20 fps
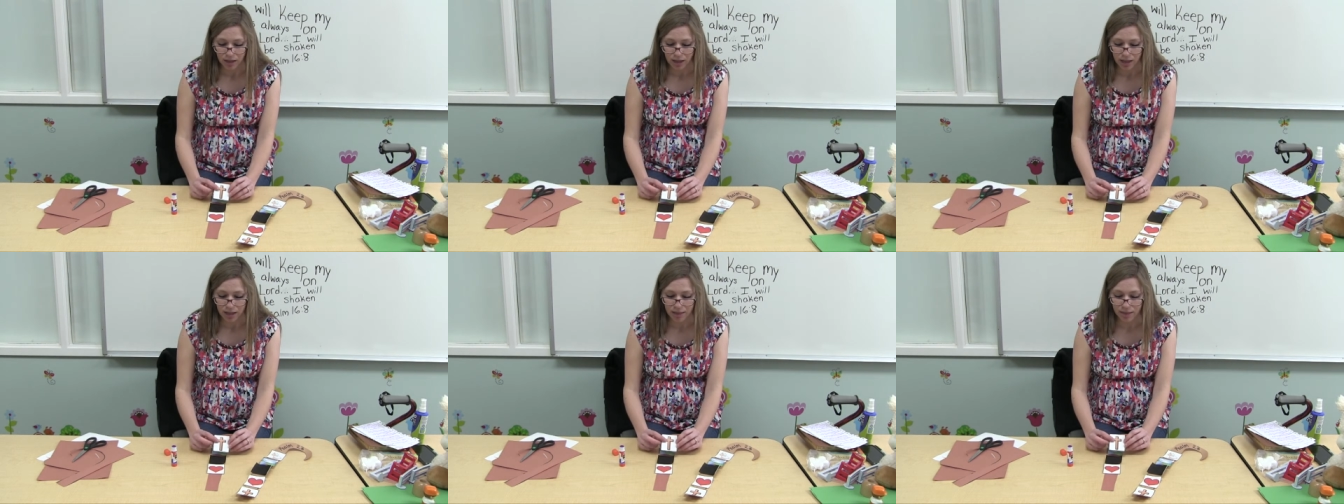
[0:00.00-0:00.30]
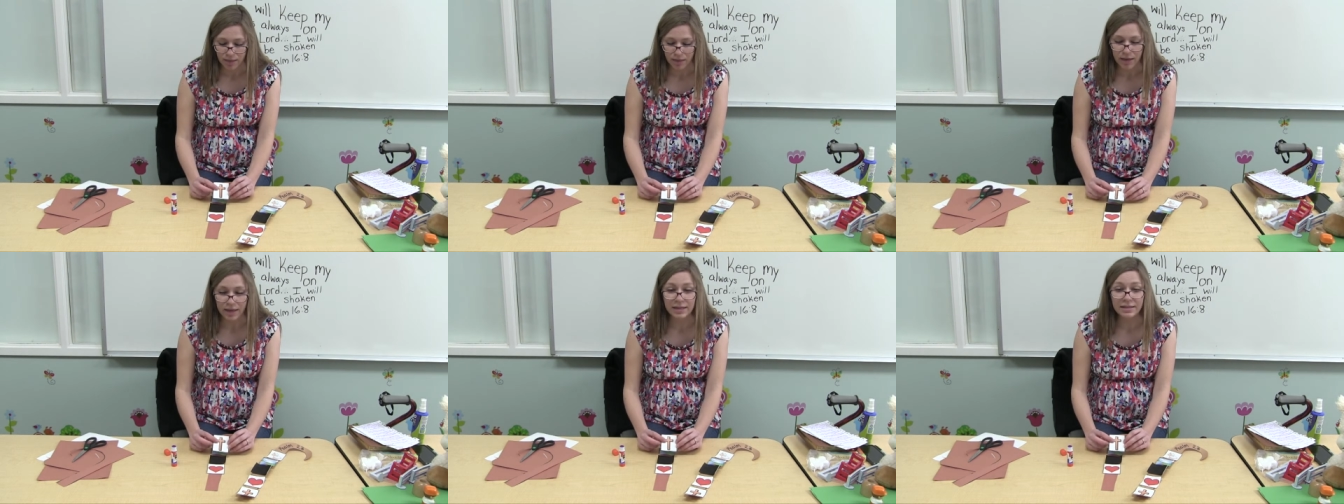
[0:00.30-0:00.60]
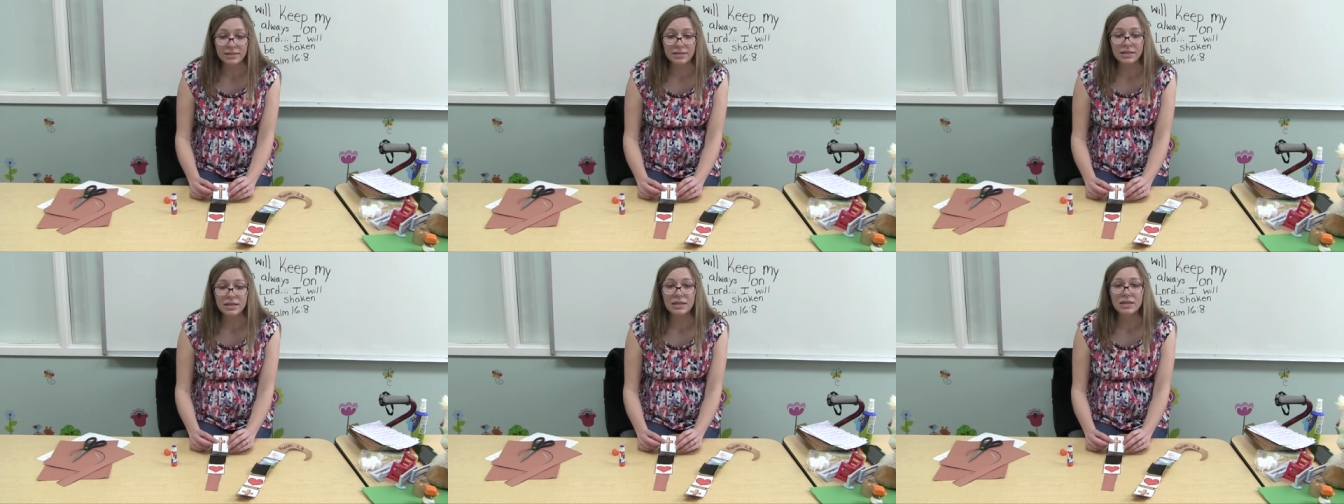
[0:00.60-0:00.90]
And he
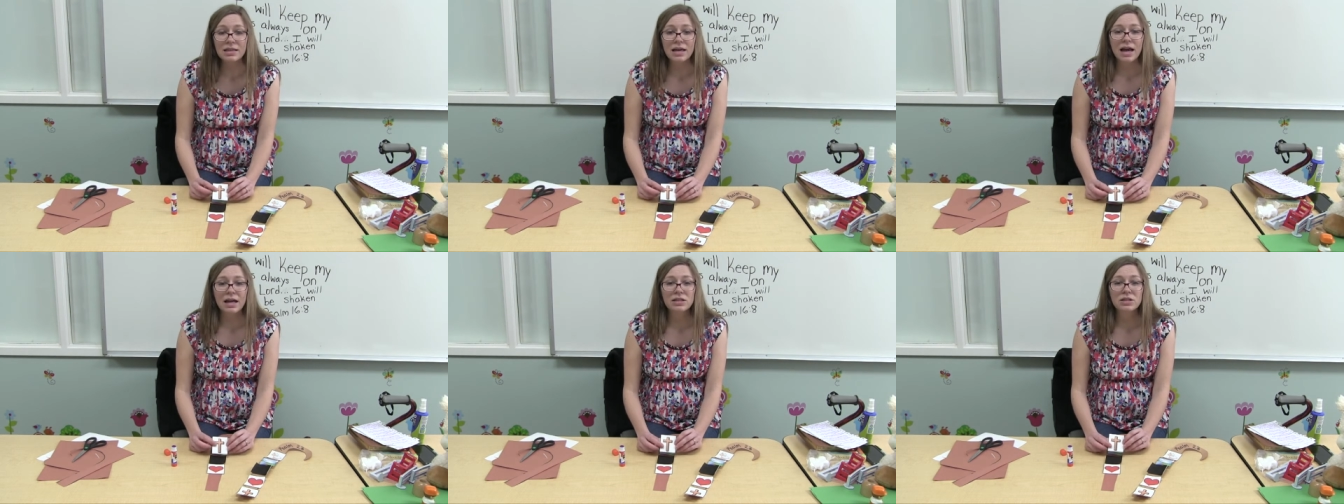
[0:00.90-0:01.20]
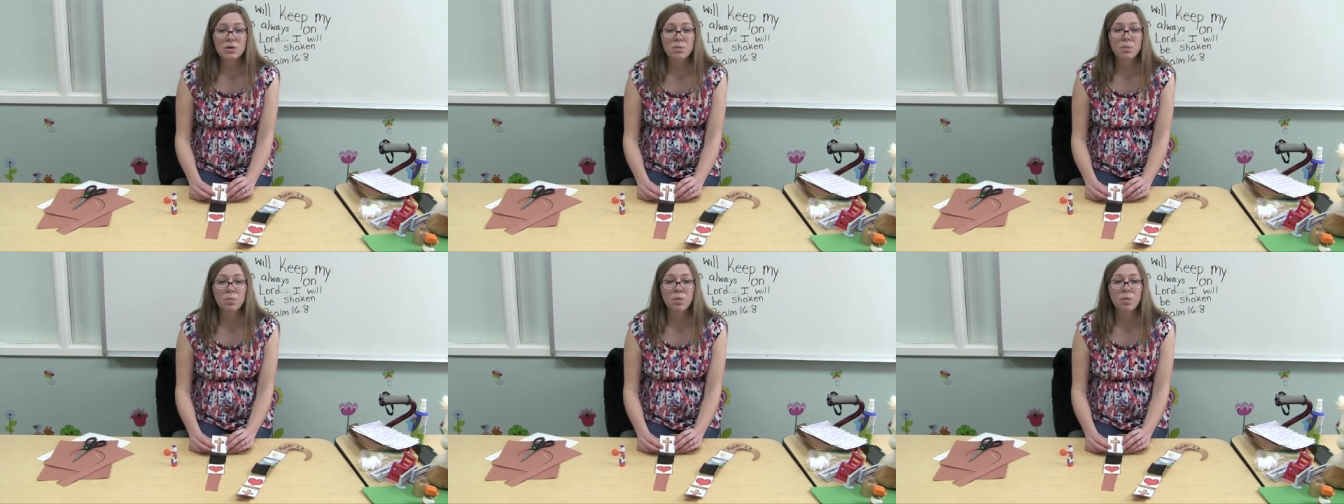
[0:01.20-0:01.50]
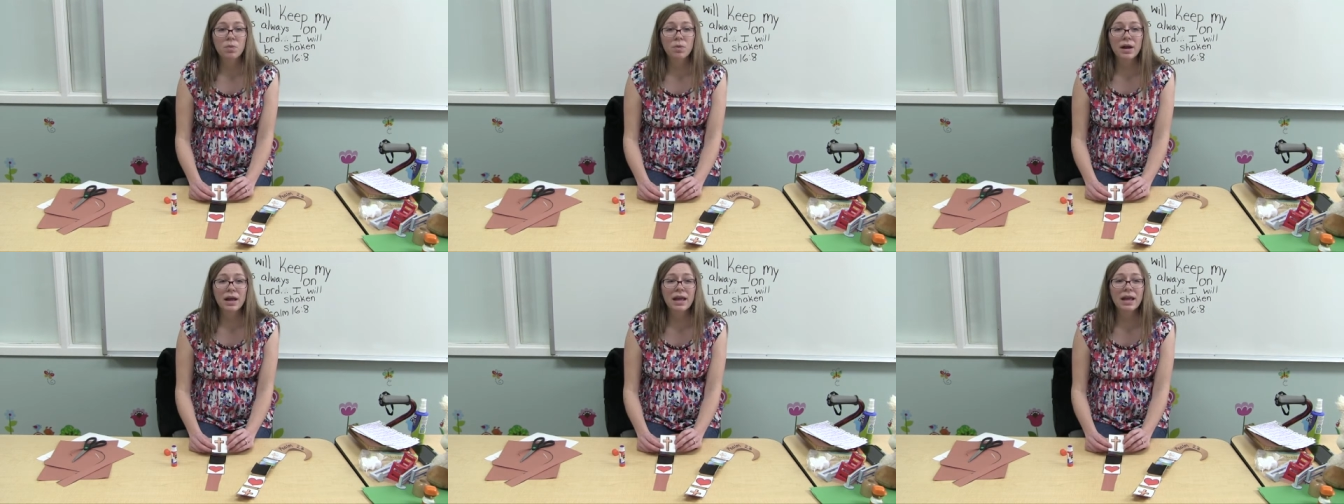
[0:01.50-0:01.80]
did that to
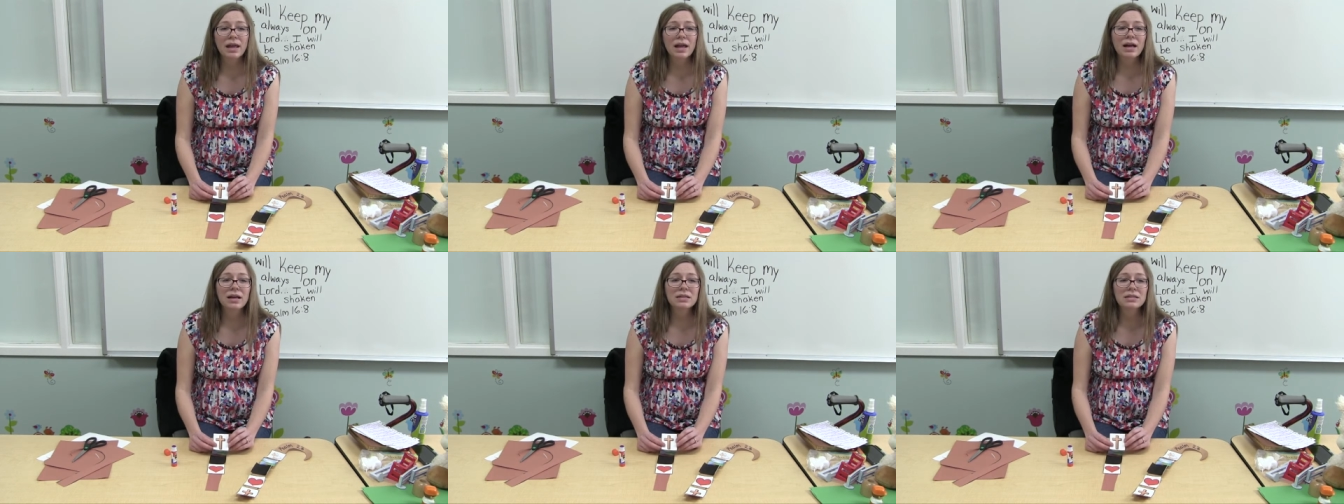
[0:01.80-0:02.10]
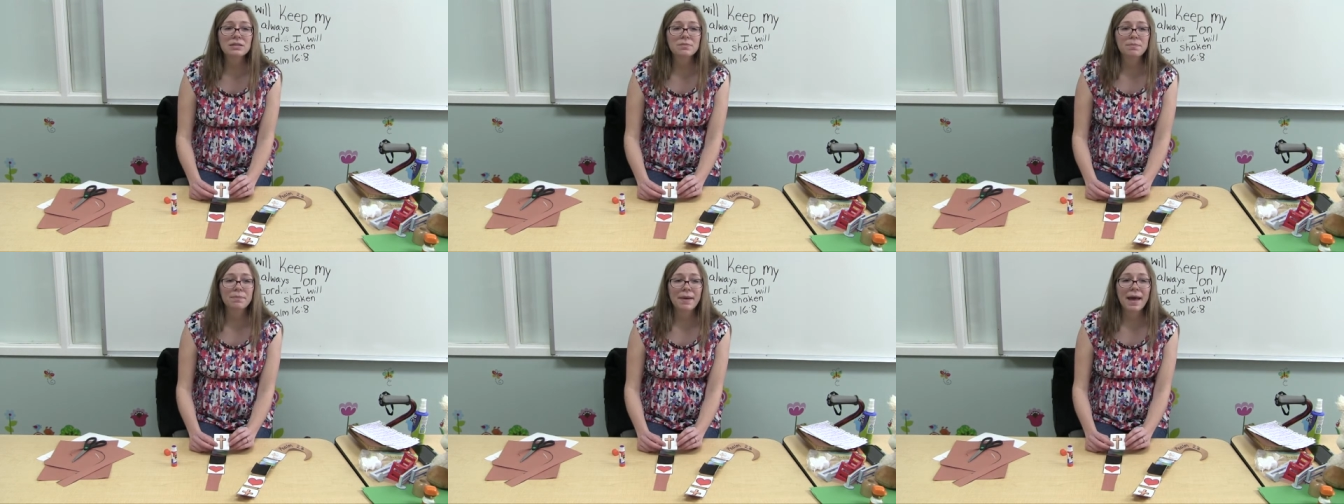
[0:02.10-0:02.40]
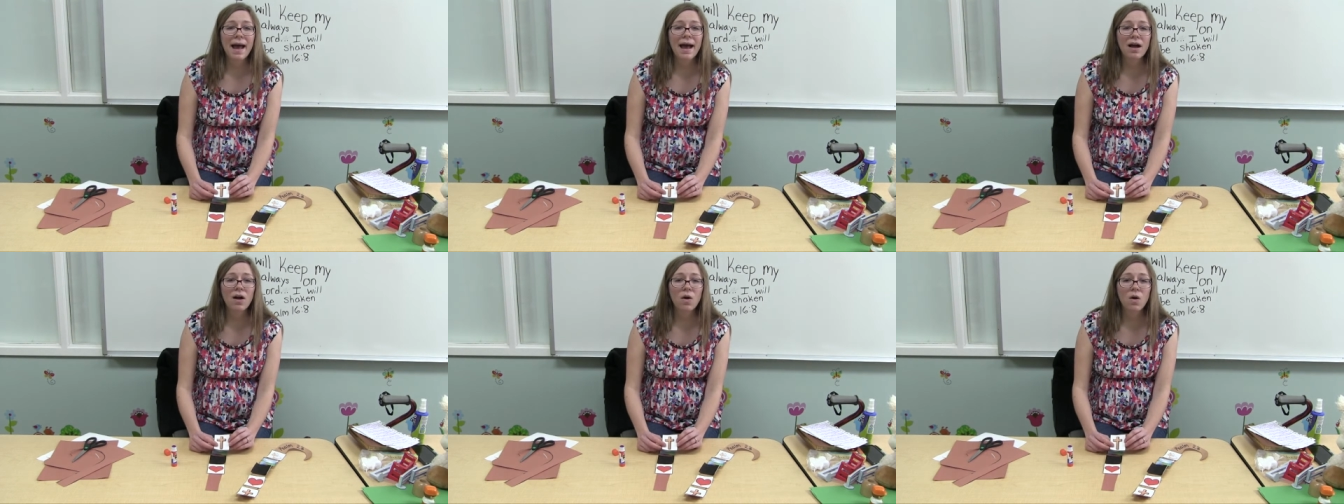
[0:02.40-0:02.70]
bring us
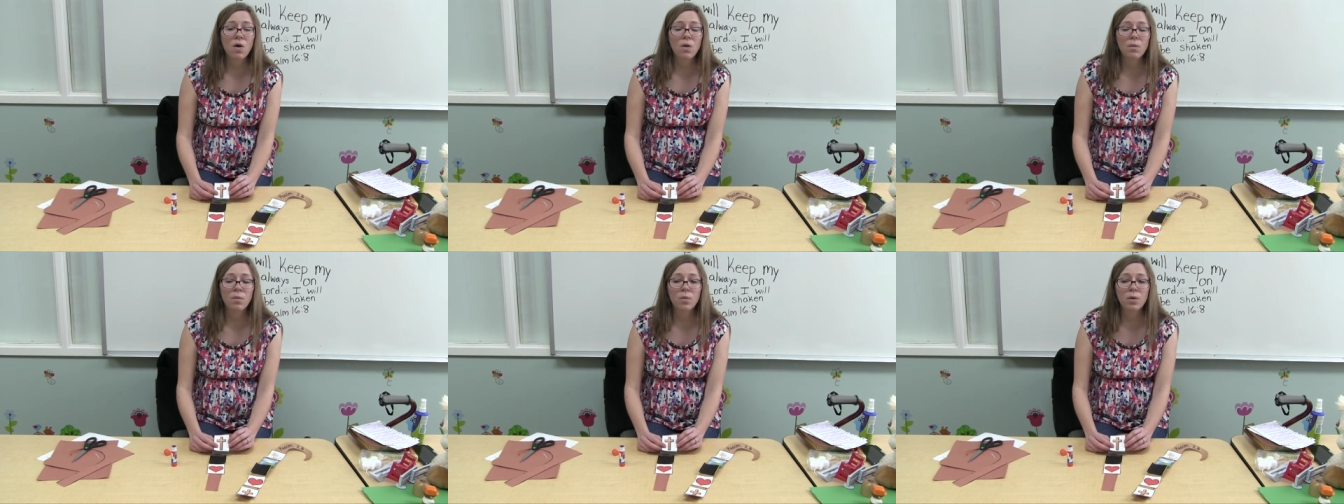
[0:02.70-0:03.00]
back home